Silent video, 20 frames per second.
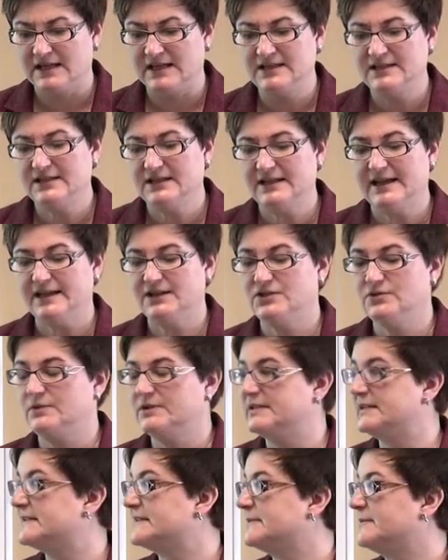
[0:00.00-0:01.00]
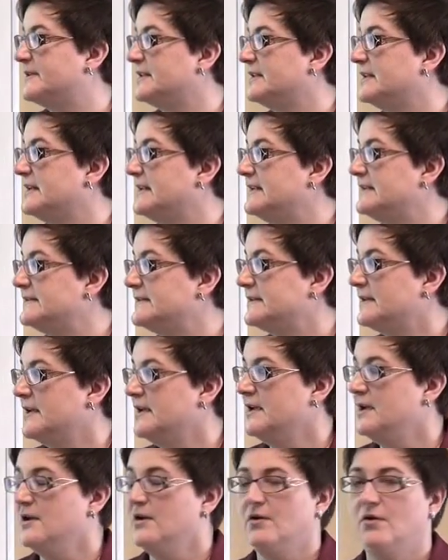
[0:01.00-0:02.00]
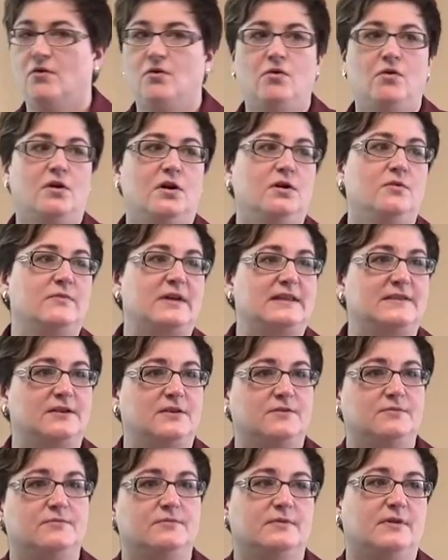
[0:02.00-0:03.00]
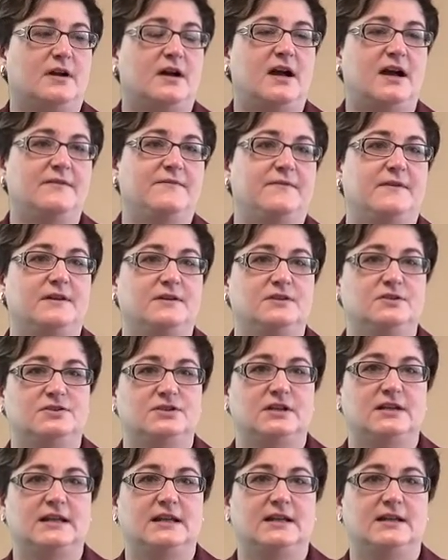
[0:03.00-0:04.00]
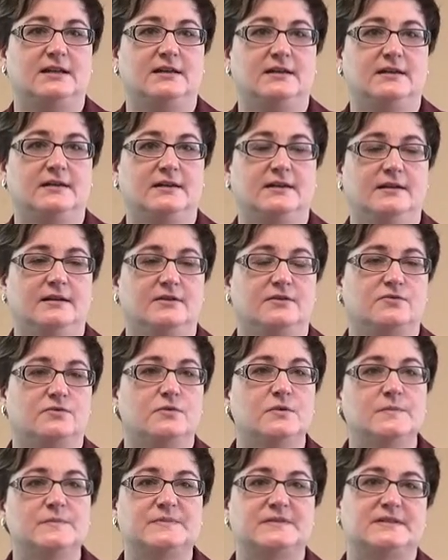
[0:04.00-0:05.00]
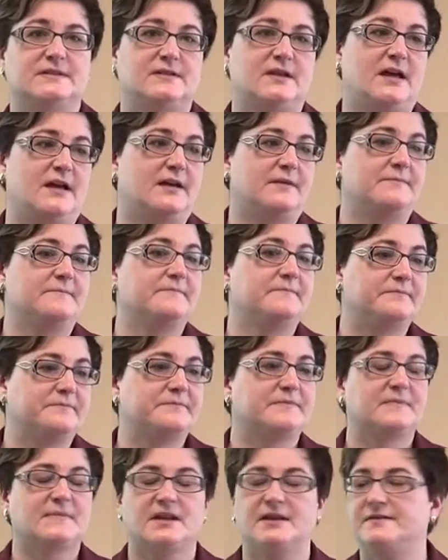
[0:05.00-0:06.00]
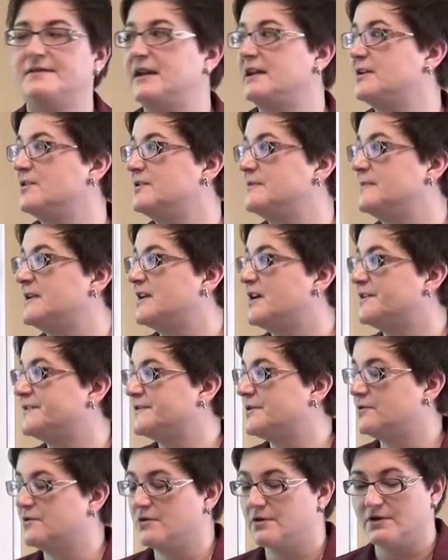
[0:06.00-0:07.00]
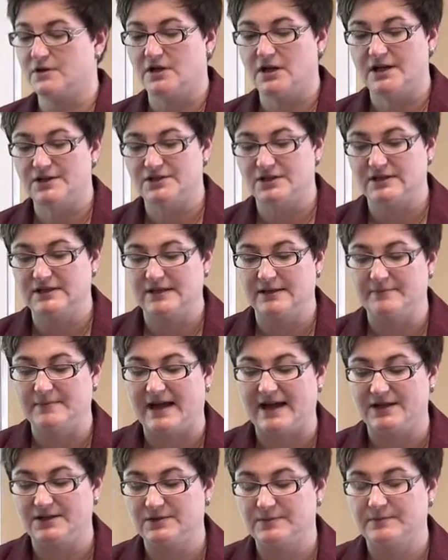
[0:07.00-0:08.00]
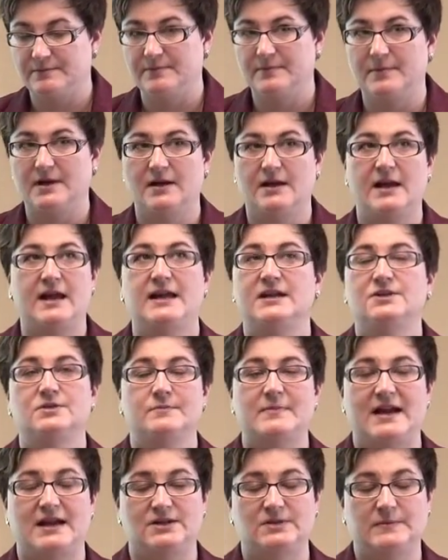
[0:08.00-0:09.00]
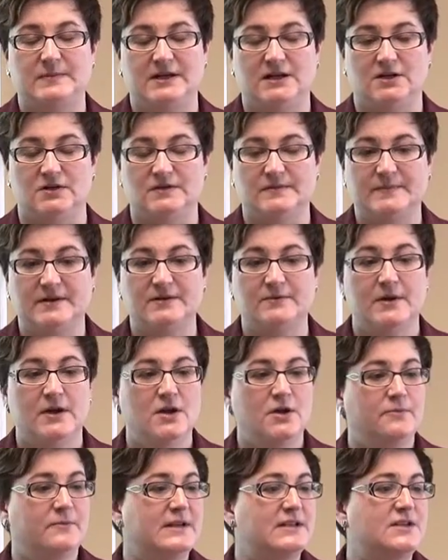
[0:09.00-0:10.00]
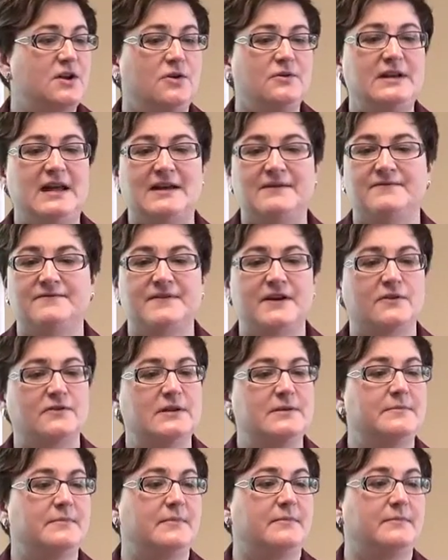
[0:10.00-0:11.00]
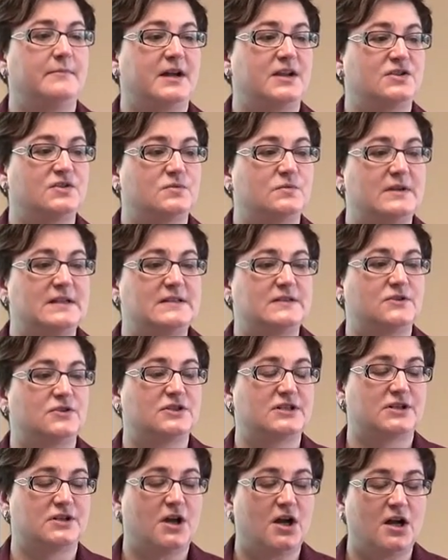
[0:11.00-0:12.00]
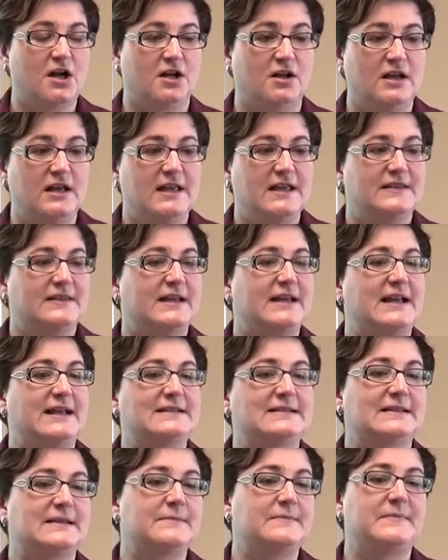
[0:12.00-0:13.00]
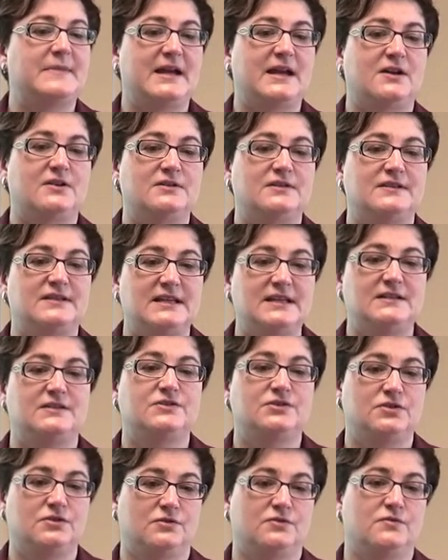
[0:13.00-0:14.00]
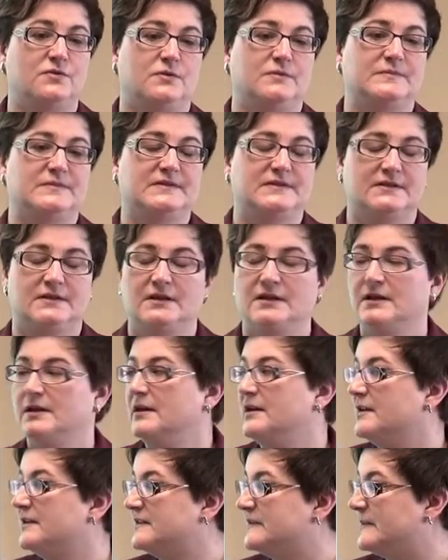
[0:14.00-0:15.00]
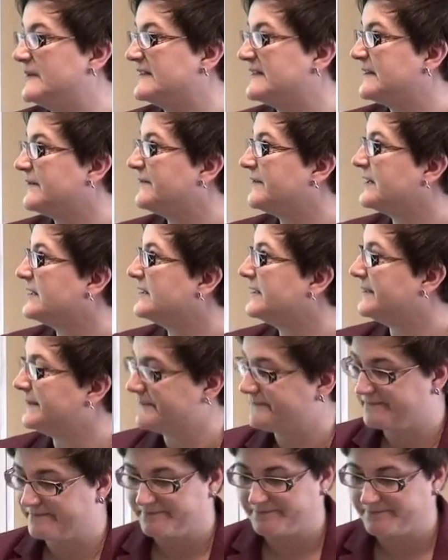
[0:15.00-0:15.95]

intellectual disabilities, or when they're high-functioning groups, um, they could be also chronologically matched, age-matched peers. But we don't have very much research at all that has compared these two groups specifically.